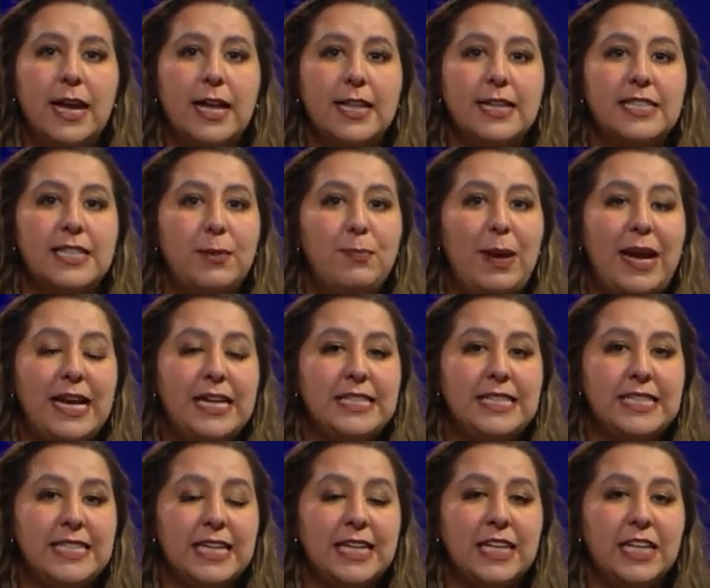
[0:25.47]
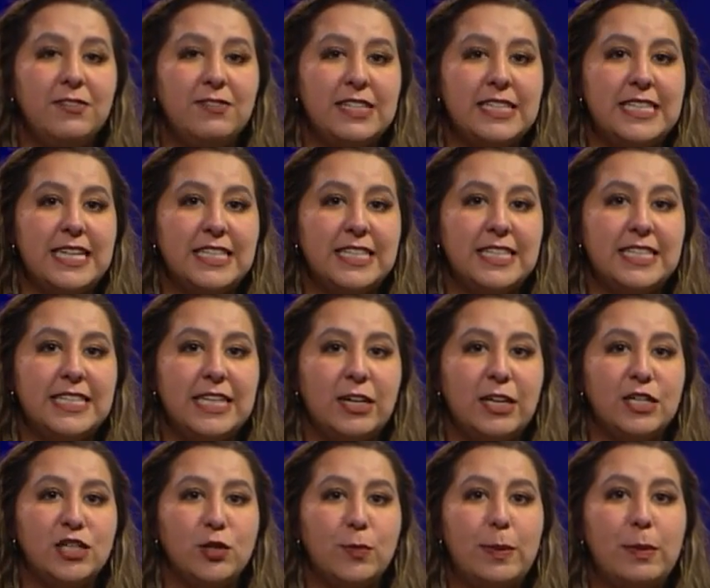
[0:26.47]
They say paid sick leave is
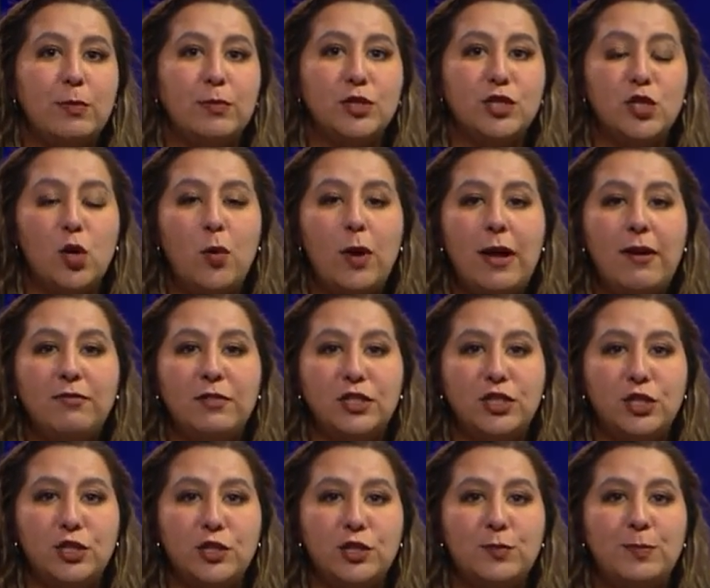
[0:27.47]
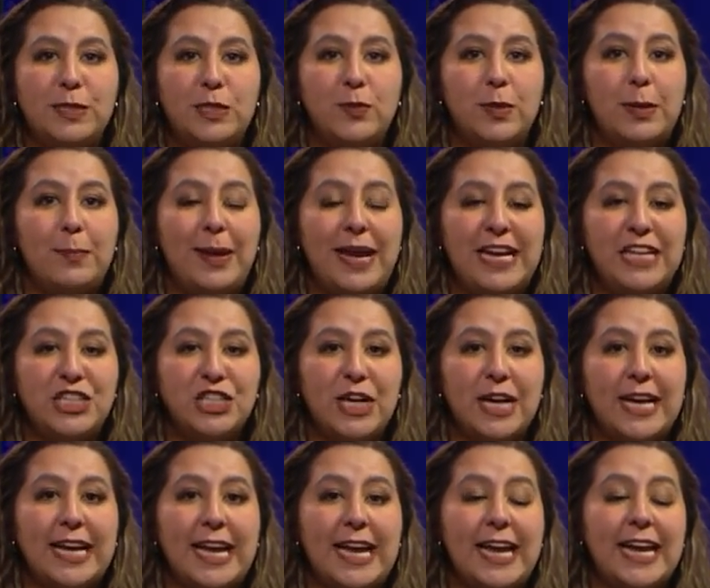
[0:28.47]
necessary so people don't have to choose between a
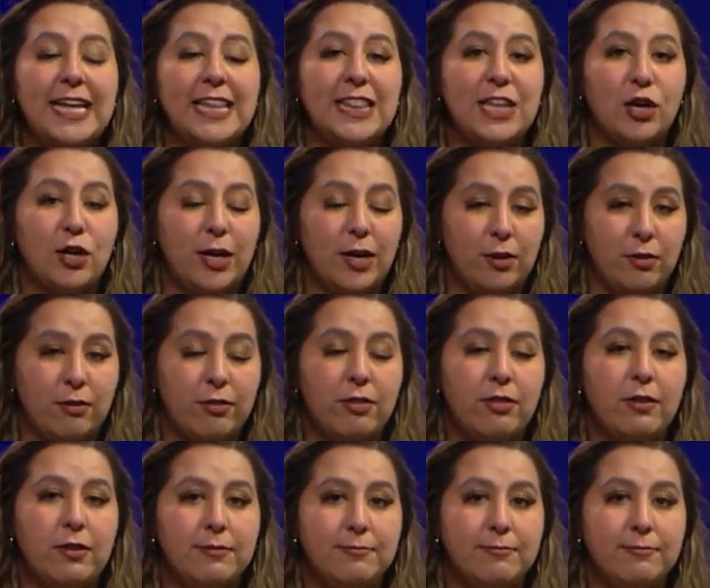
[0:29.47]
paycheck and their health.